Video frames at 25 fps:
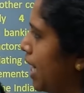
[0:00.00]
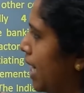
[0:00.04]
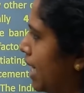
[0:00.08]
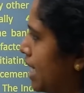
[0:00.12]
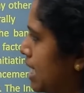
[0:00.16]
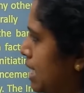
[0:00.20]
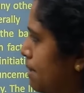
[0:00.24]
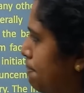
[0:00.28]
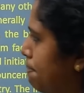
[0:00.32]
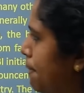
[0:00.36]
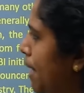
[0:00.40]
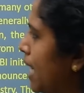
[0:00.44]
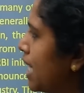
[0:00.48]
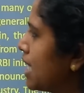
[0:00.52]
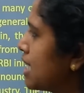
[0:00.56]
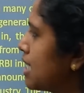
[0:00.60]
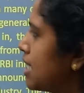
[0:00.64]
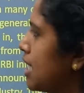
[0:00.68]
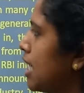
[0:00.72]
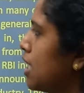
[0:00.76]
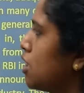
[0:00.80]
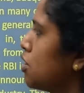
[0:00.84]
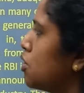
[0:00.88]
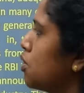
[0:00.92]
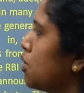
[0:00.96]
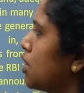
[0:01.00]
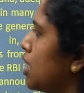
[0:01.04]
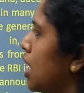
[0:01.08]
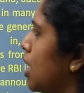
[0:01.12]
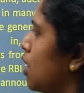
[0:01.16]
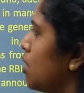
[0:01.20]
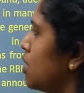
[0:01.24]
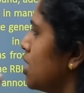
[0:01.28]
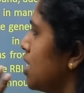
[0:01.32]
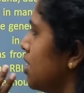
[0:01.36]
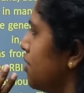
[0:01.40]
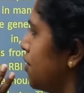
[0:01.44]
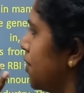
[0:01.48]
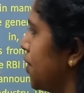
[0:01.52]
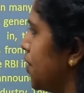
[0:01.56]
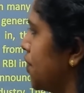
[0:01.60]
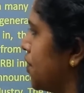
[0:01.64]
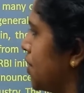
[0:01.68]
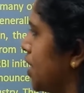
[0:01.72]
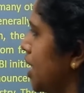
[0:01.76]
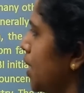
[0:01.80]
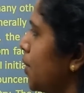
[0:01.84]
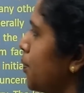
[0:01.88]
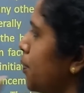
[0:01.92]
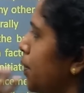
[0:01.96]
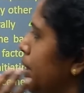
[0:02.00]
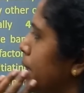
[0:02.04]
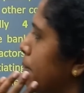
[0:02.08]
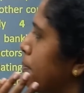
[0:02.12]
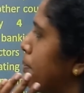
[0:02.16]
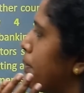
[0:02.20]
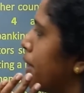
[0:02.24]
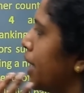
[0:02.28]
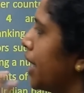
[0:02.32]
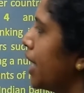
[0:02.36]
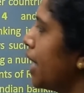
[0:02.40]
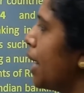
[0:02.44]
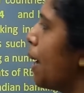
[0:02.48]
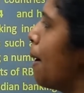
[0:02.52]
expects that 2015 will bring